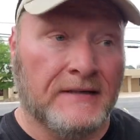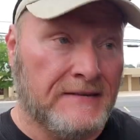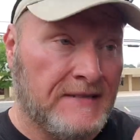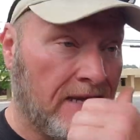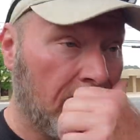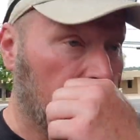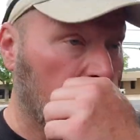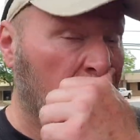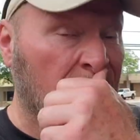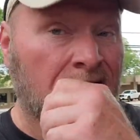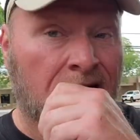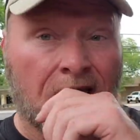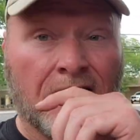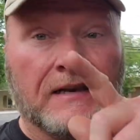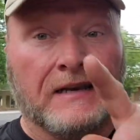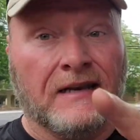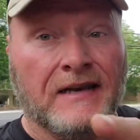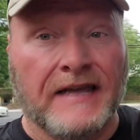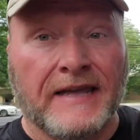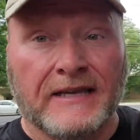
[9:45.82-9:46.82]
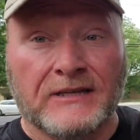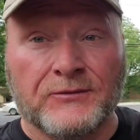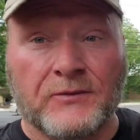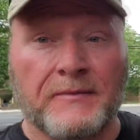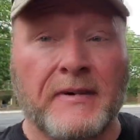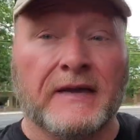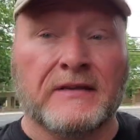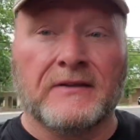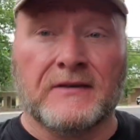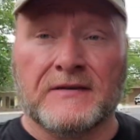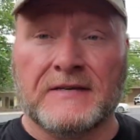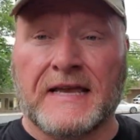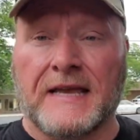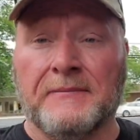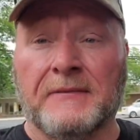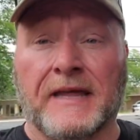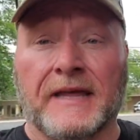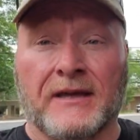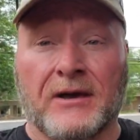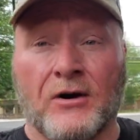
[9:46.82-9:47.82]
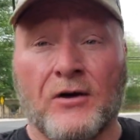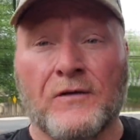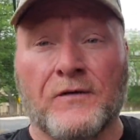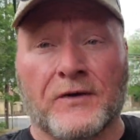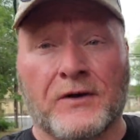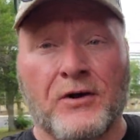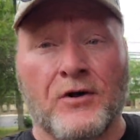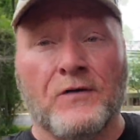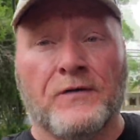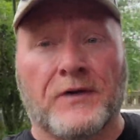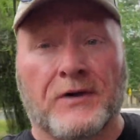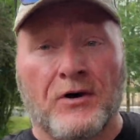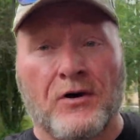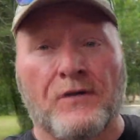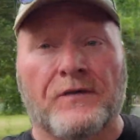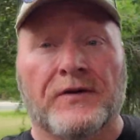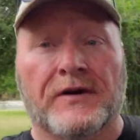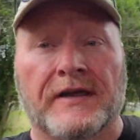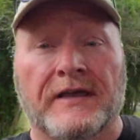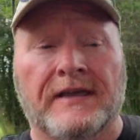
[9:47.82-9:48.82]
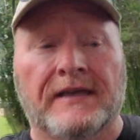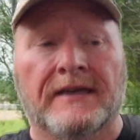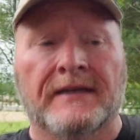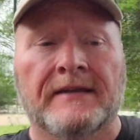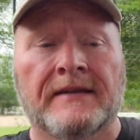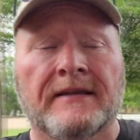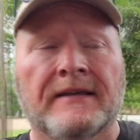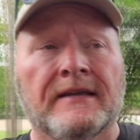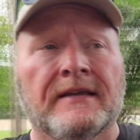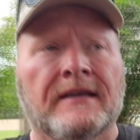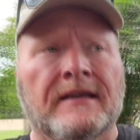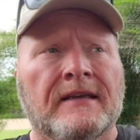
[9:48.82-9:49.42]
detecting, a lot of lakes, went back to the same lake over and over and over again,